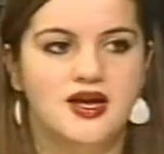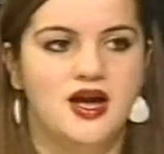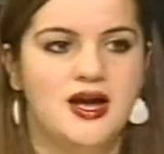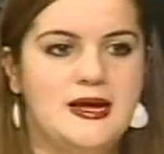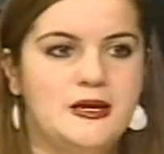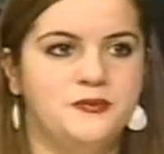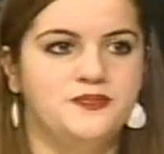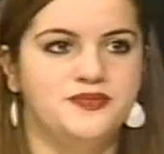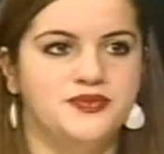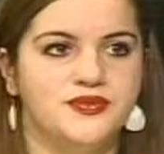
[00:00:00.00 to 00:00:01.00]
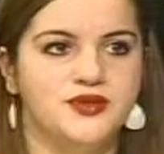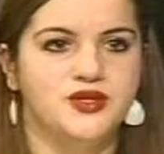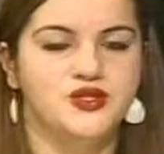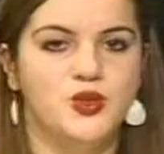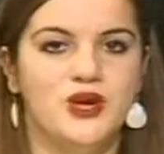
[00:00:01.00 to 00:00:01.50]

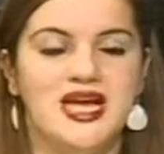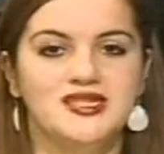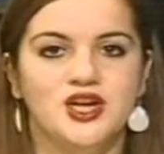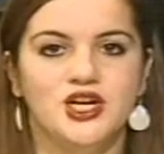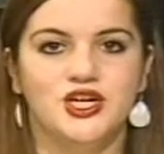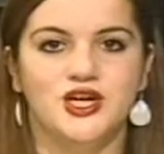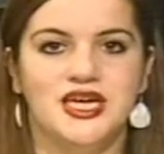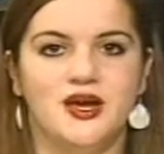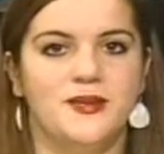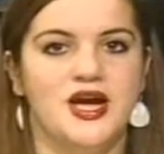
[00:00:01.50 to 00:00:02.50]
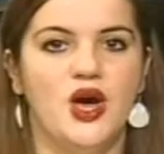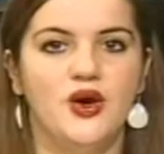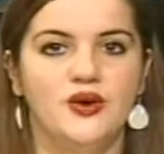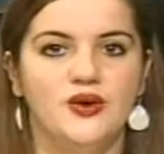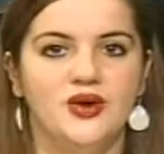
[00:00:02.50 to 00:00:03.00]
So when I started cooking on my
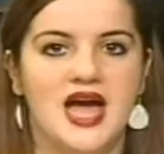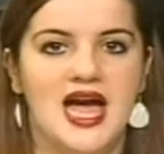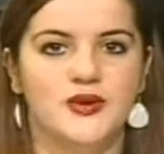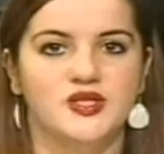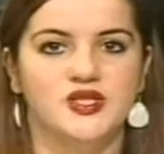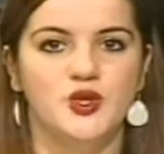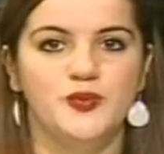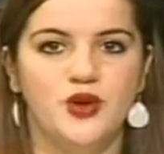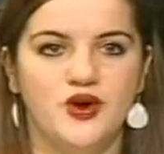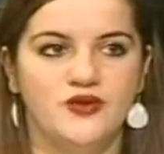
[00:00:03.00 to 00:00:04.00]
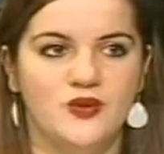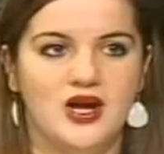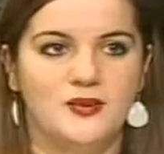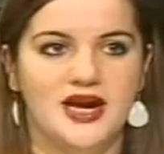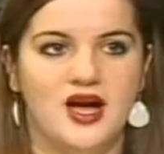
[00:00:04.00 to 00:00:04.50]
own, I was super
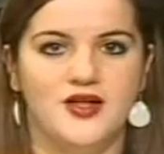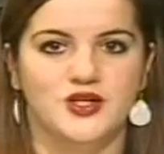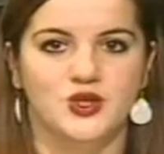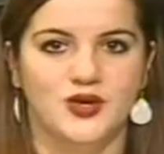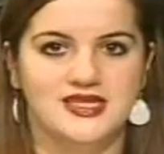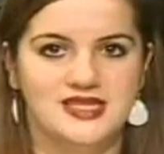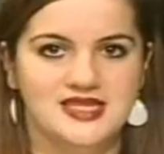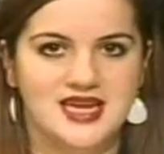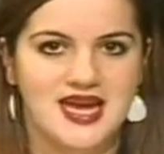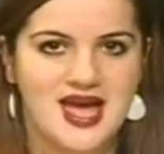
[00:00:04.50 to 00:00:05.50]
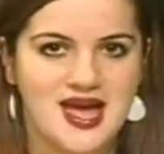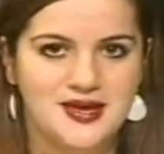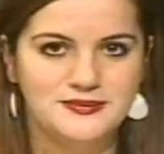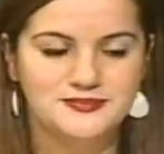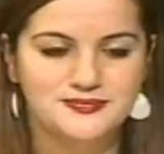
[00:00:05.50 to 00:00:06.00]
overwhelmed by all the choices that I had.